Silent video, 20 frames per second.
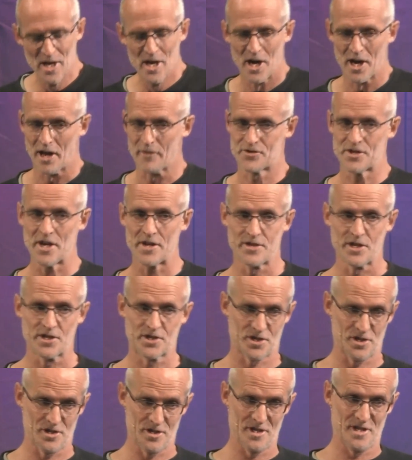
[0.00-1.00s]
And I've said
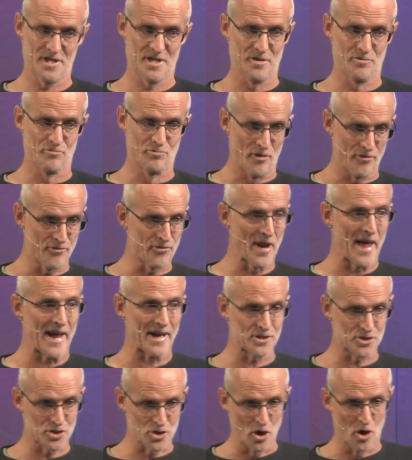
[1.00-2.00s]
this
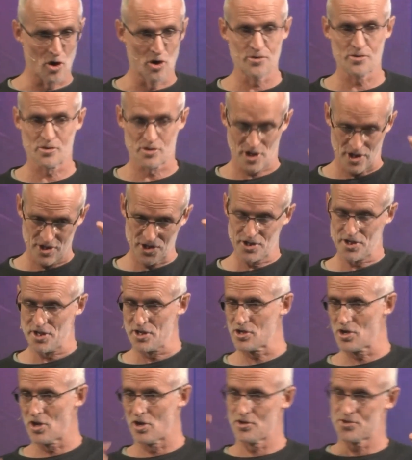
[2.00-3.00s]
reflects God, justice in
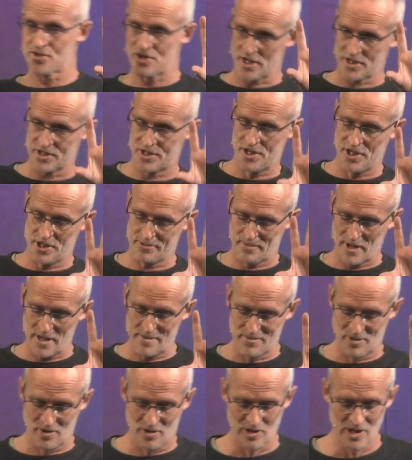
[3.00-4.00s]
God, justice in his
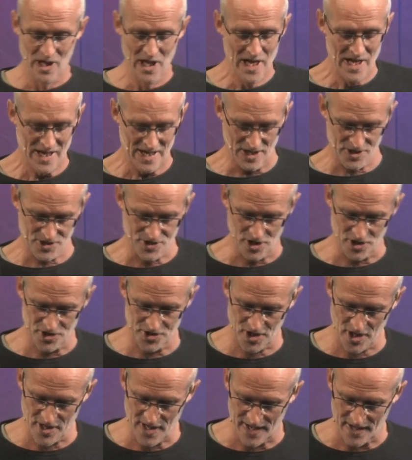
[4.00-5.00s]
people. Let's just
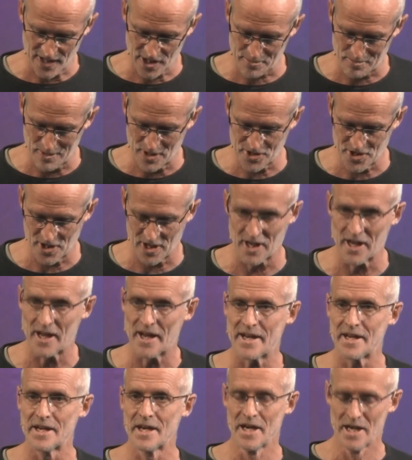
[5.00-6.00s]
see that
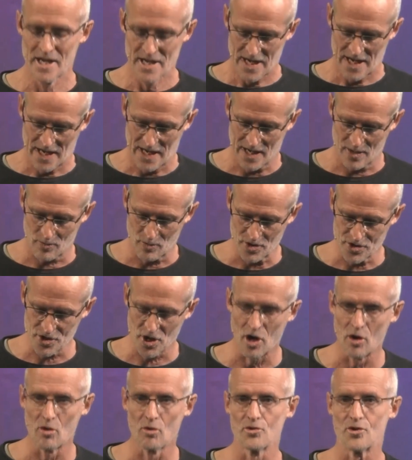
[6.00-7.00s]
explicitly. We're
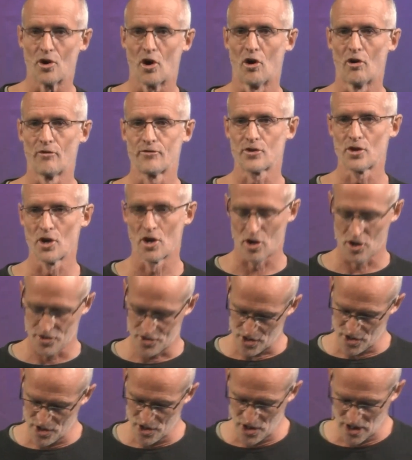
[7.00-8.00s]
told of God
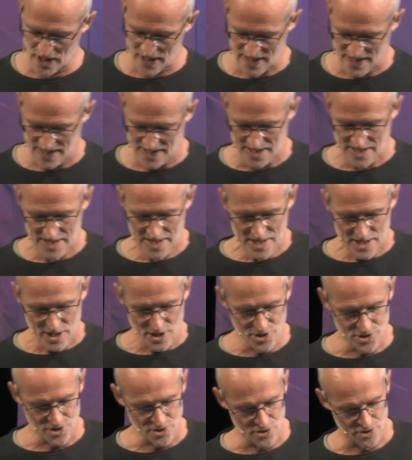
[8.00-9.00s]
earlier
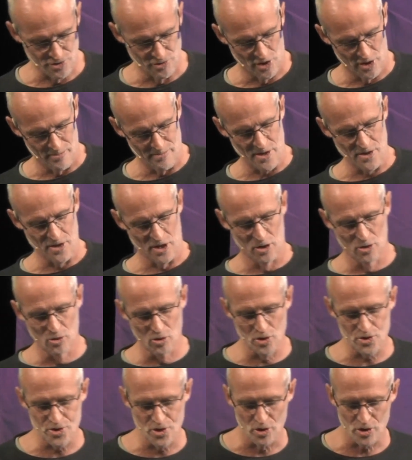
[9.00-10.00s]
in Deuteronomy, the
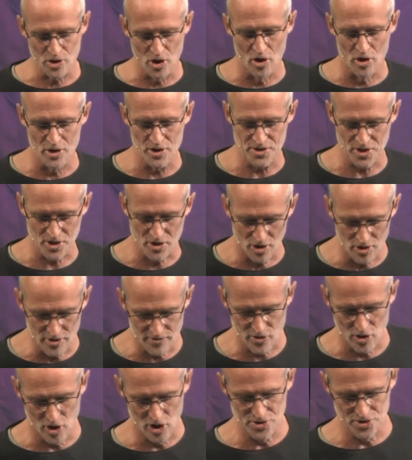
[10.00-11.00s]
Lord your God is the God of
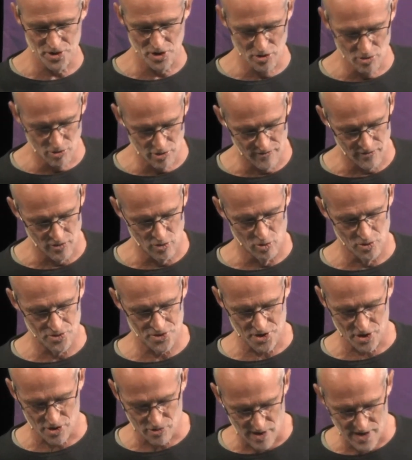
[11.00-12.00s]
gods and Lord of lords,
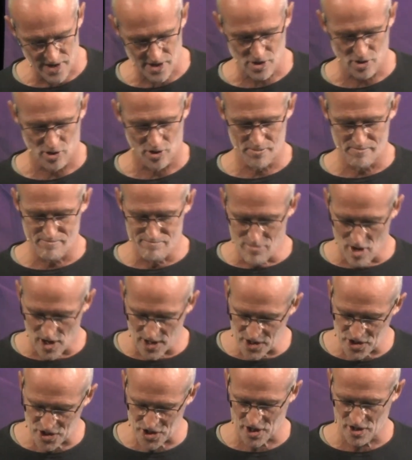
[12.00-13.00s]
the great God,
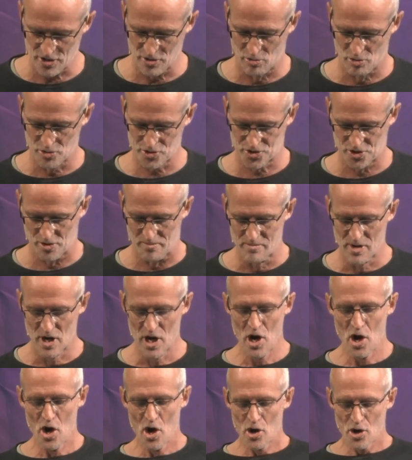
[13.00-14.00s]
mighty and awesome,
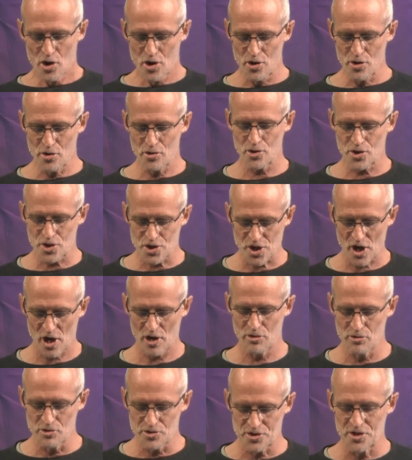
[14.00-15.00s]
who
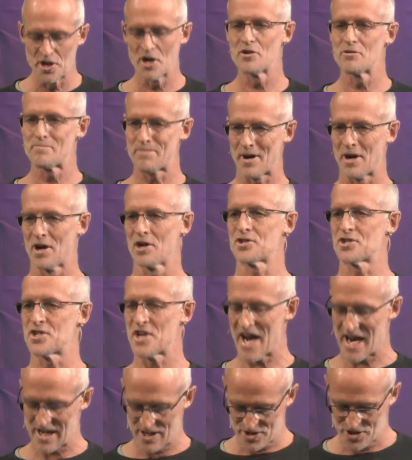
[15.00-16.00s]
shows no
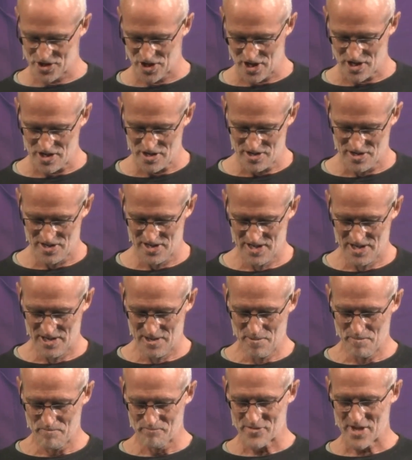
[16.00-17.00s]
partiality
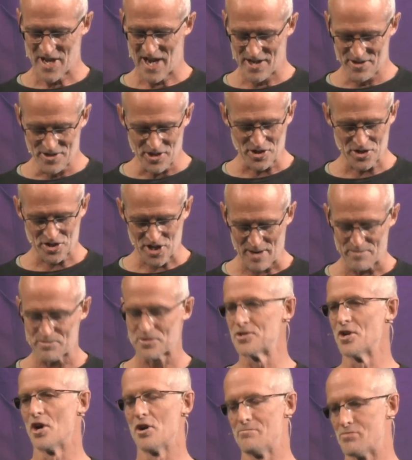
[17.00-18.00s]
and
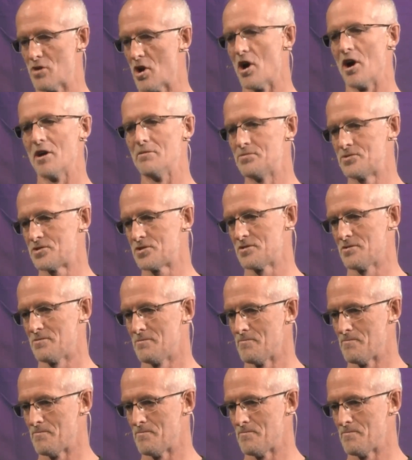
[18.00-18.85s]
accepts no bribes.